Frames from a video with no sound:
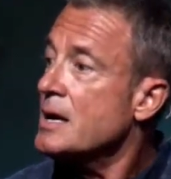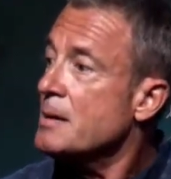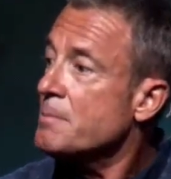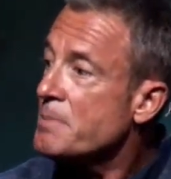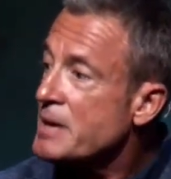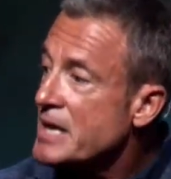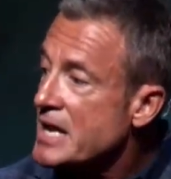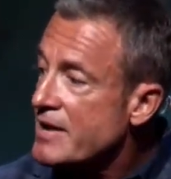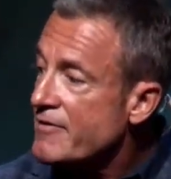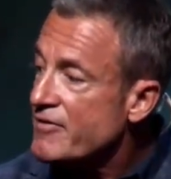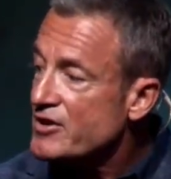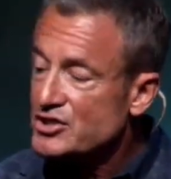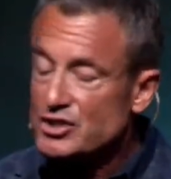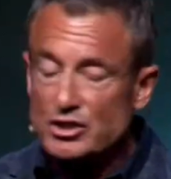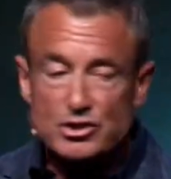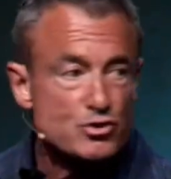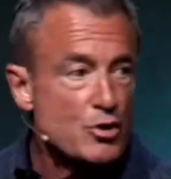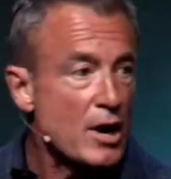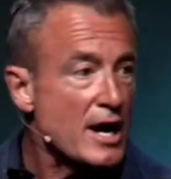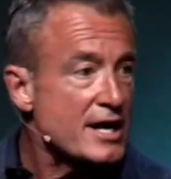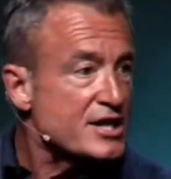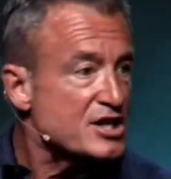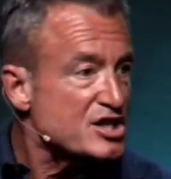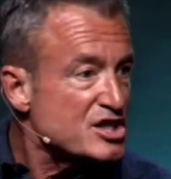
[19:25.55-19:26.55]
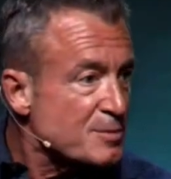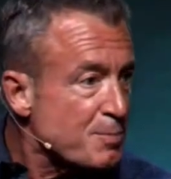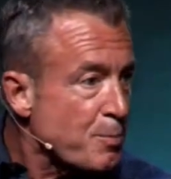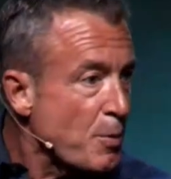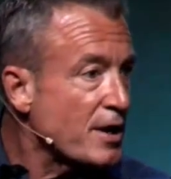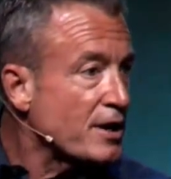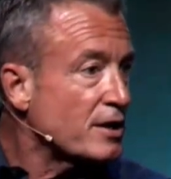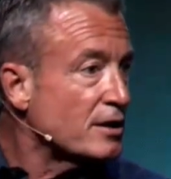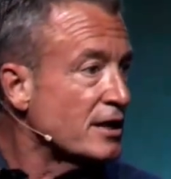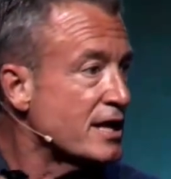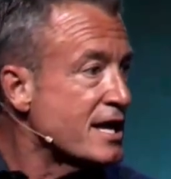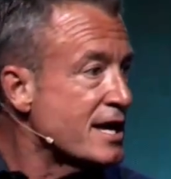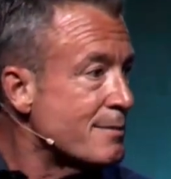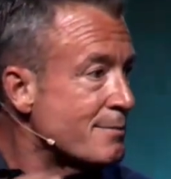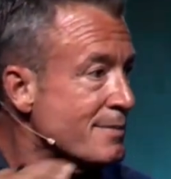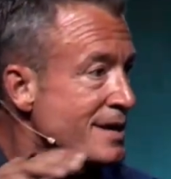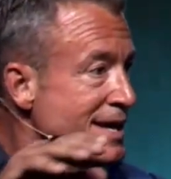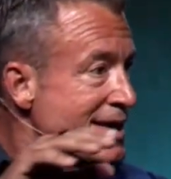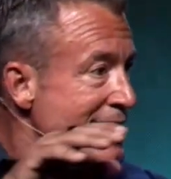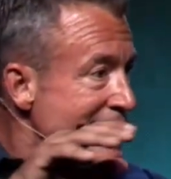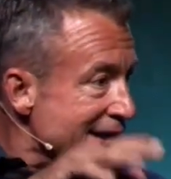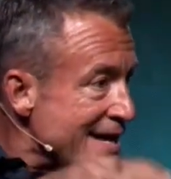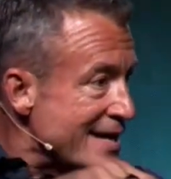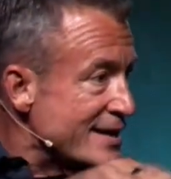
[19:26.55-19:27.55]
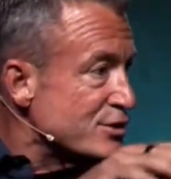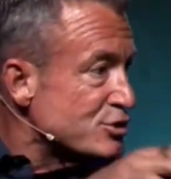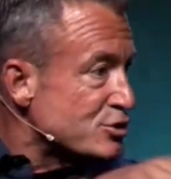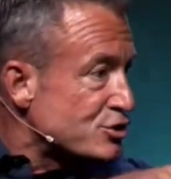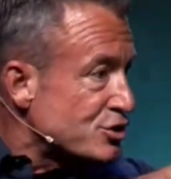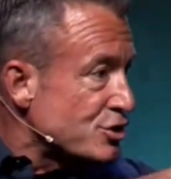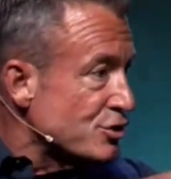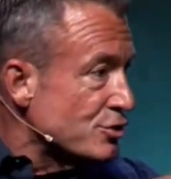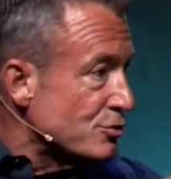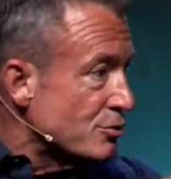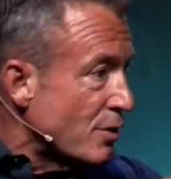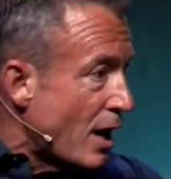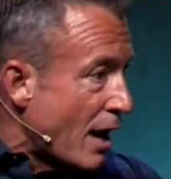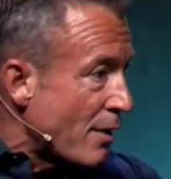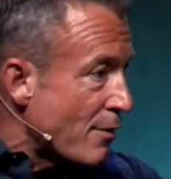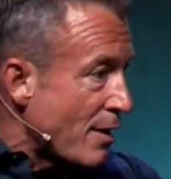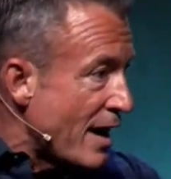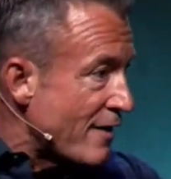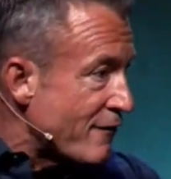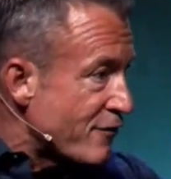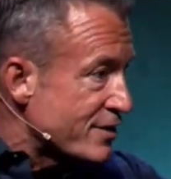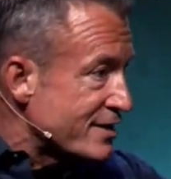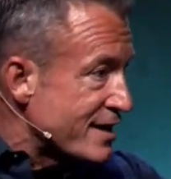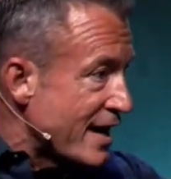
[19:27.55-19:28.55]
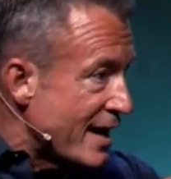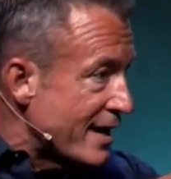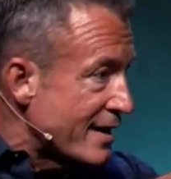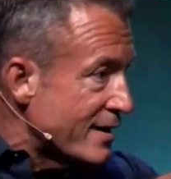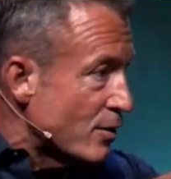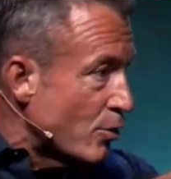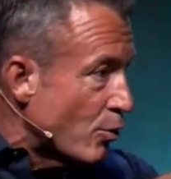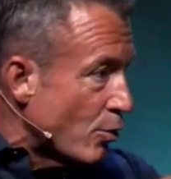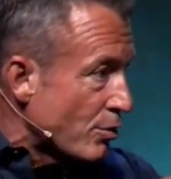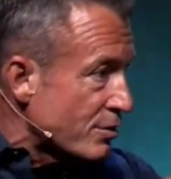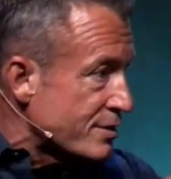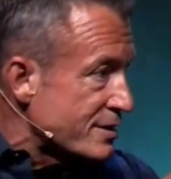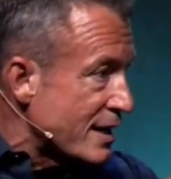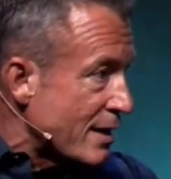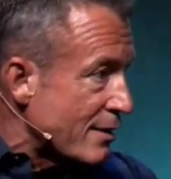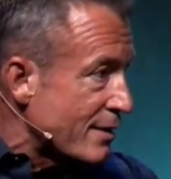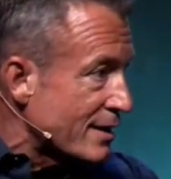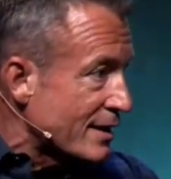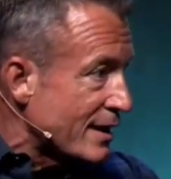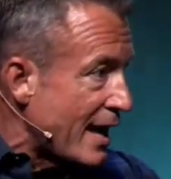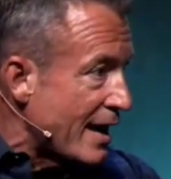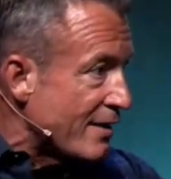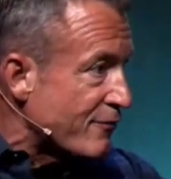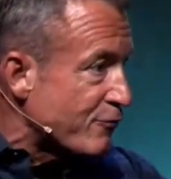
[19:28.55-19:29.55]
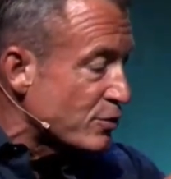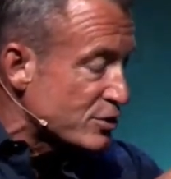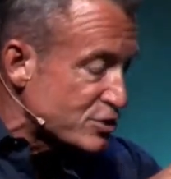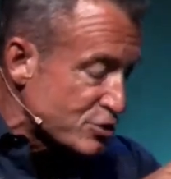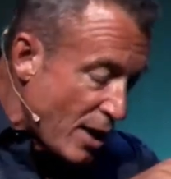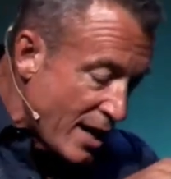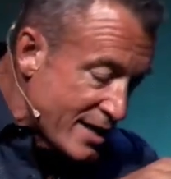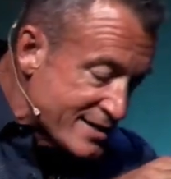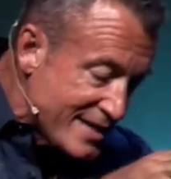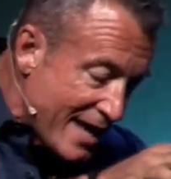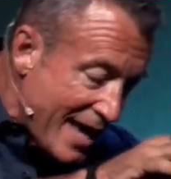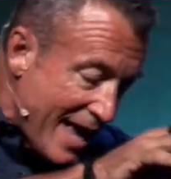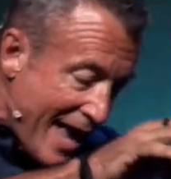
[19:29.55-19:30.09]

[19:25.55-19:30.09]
Many of us are trying to sprinkle him into our everyday, ordinary life. We're trying